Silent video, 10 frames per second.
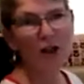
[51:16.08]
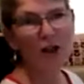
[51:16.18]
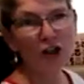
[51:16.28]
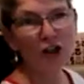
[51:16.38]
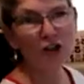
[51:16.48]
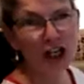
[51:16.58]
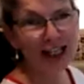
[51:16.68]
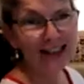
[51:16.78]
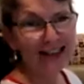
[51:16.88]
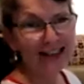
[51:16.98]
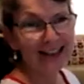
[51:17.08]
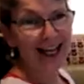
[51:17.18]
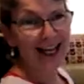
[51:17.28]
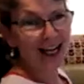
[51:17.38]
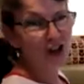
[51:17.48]
that you're saying
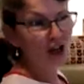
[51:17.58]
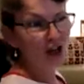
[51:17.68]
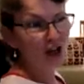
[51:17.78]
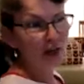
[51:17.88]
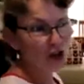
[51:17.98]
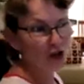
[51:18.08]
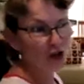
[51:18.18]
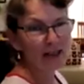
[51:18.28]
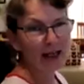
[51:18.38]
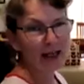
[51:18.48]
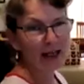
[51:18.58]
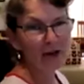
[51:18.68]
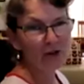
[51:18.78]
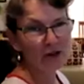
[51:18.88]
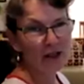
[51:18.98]
diagonal and then straight
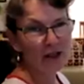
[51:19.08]
down,